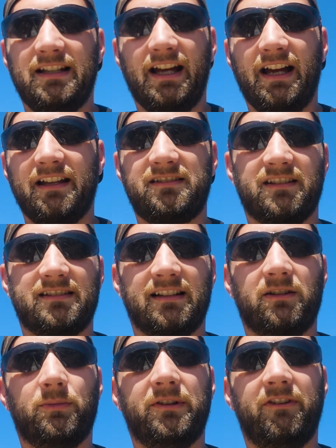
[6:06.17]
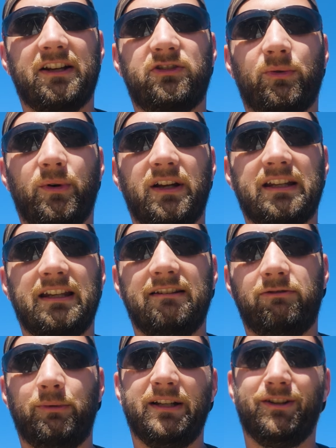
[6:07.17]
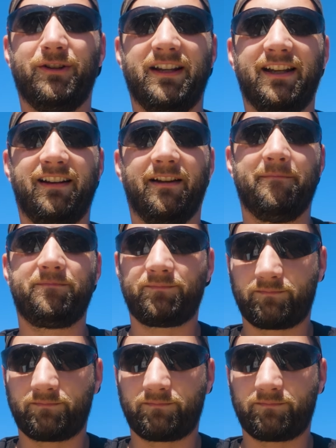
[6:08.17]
It's just a little bit of extra work if we do need it.